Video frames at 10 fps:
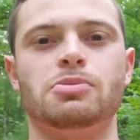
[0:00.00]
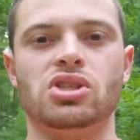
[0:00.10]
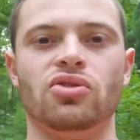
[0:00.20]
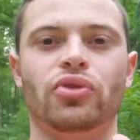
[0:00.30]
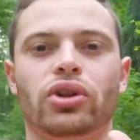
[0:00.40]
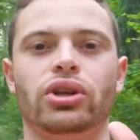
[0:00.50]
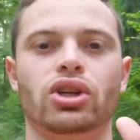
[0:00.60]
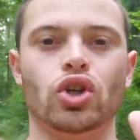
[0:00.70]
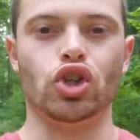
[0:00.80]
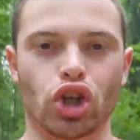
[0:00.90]

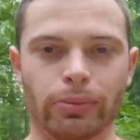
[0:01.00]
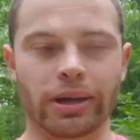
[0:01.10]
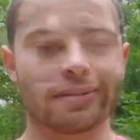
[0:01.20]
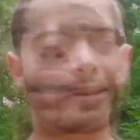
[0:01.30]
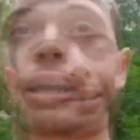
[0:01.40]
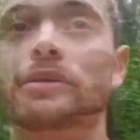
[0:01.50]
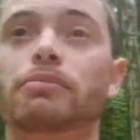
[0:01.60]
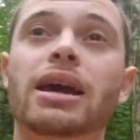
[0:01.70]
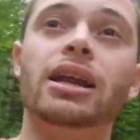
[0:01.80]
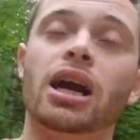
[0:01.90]
specifically in German. I
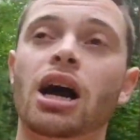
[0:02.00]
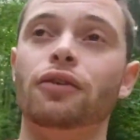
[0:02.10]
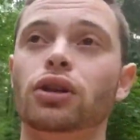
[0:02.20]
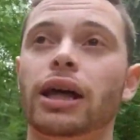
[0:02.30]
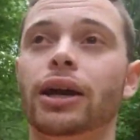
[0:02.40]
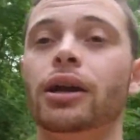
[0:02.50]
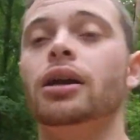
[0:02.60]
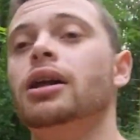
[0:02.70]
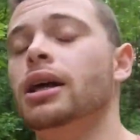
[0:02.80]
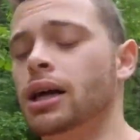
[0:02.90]
had made a cover letter
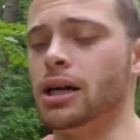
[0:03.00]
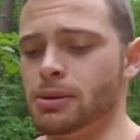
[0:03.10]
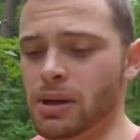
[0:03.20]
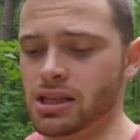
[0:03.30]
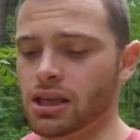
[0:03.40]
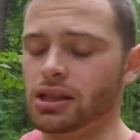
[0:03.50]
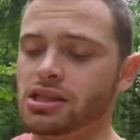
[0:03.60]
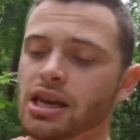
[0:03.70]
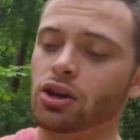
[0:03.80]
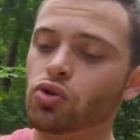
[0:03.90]
basically
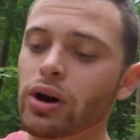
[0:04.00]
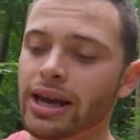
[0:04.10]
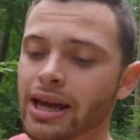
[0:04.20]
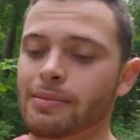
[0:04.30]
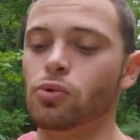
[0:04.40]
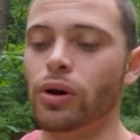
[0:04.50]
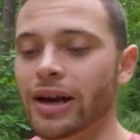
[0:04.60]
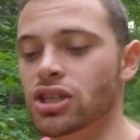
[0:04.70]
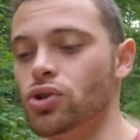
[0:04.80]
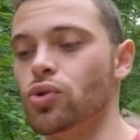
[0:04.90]
saying who I am, what
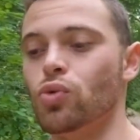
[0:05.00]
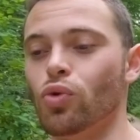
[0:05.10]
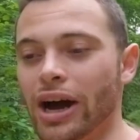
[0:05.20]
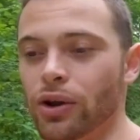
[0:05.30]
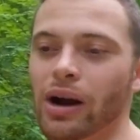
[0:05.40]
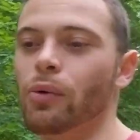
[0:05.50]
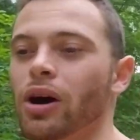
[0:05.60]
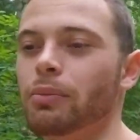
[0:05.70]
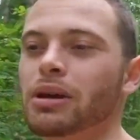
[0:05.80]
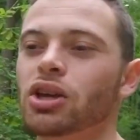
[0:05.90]
I do, why do I
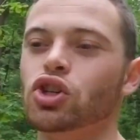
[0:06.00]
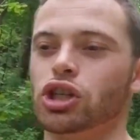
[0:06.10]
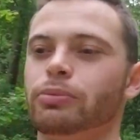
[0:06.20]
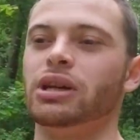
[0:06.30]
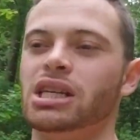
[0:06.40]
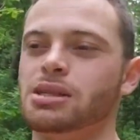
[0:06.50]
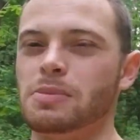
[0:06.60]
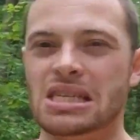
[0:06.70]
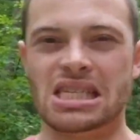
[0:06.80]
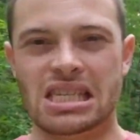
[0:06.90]
want to be in Germany
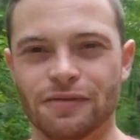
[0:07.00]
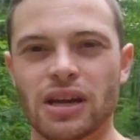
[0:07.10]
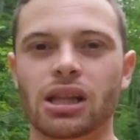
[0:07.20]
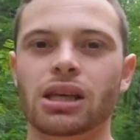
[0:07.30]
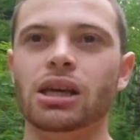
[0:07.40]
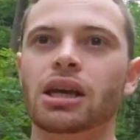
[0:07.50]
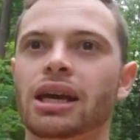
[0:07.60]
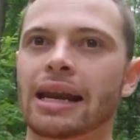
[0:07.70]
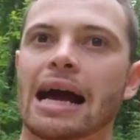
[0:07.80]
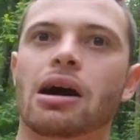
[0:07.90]
specifically,
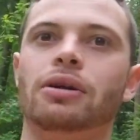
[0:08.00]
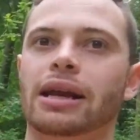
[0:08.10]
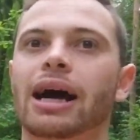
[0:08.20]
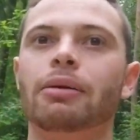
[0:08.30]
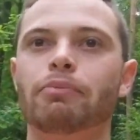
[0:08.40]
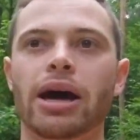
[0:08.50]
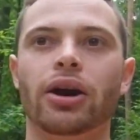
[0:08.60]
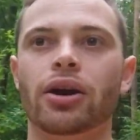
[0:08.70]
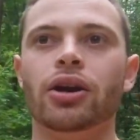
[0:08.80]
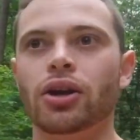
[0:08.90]
and how can I
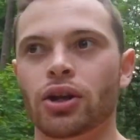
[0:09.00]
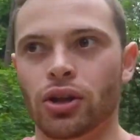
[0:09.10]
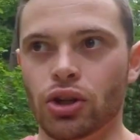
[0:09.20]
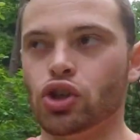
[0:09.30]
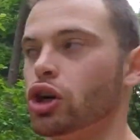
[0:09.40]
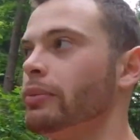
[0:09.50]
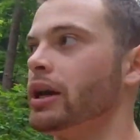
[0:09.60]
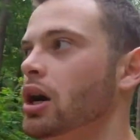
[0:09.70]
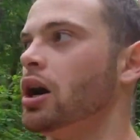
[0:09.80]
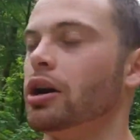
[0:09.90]
better the
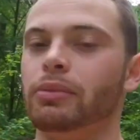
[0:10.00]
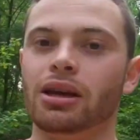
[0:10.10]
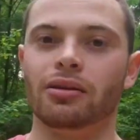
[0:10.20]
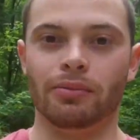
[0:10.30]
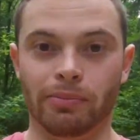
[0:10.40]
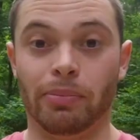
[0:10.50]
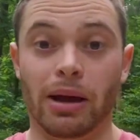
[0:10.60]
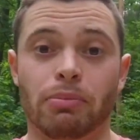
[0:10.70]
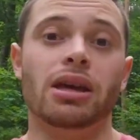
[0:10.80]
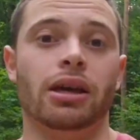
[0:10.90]
German economy
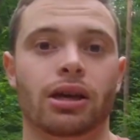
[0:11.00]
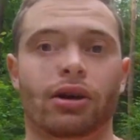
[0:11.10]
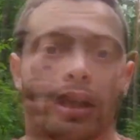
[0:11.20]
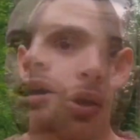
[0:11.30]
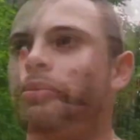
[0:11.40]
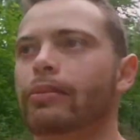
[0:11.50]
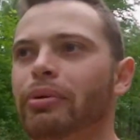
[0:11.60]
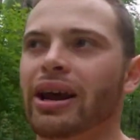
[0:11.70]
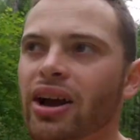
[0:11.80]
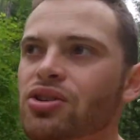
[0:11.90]
by being here.
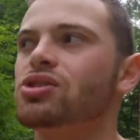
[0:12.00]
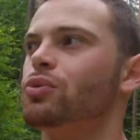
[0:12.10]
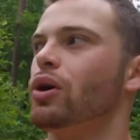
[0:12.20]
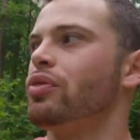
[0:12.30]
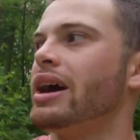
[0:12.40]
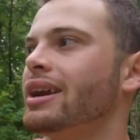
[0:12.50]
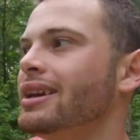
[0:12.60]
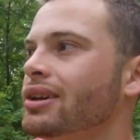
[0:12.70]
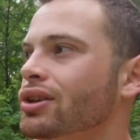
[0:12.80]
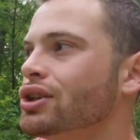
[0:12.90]
But I also wrote that
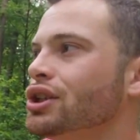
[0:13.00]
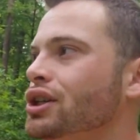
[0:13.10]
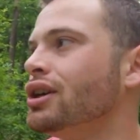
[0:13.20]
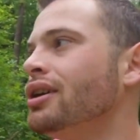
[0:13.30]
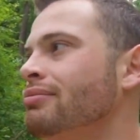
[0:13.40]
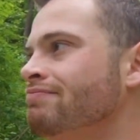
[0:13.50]
in English.